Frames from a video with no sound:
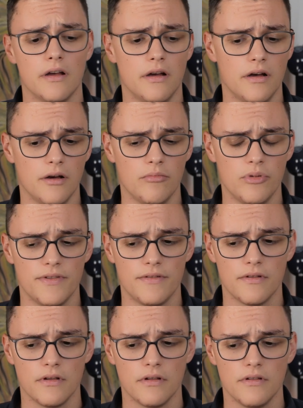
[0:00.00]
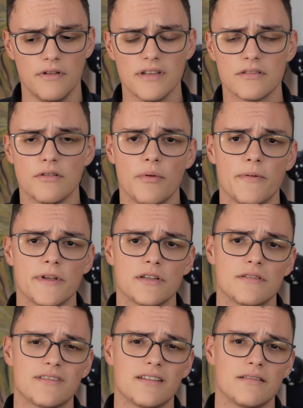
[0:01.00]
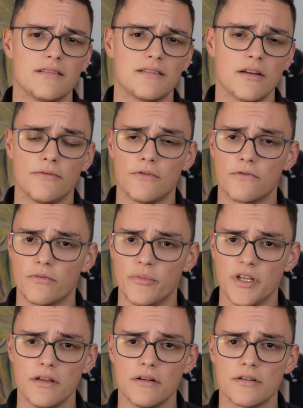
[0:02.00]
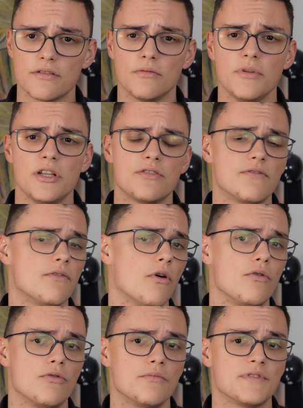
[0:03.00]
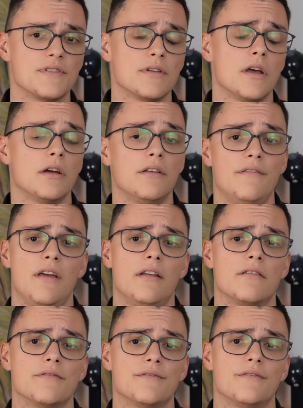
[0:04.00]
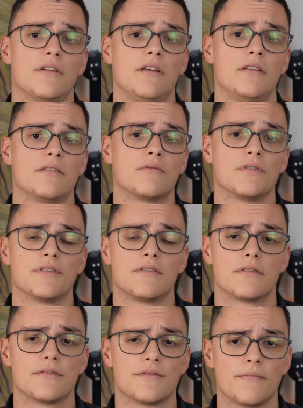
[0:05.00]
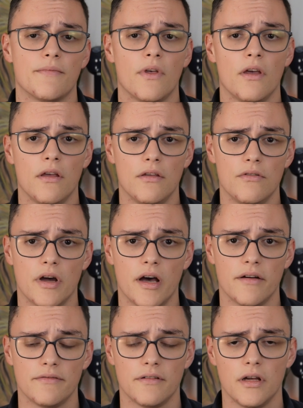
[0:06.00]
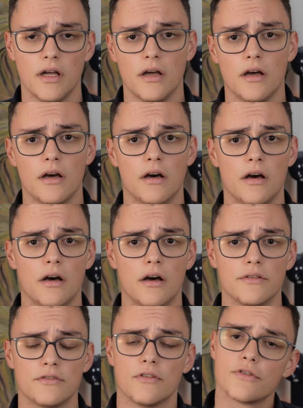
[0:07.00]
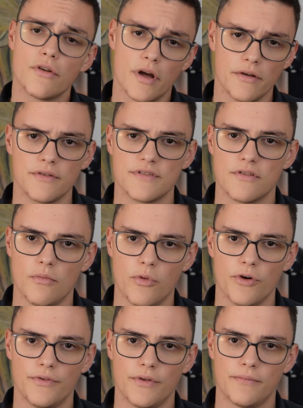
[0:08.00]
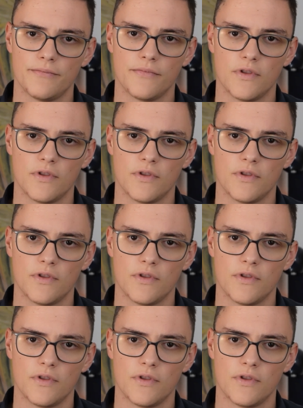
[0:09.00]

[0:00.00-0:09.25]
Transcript: But the desktop application is helpful for beginners to manage volumes, containers, and clusters you have. So I'll show you how to install both.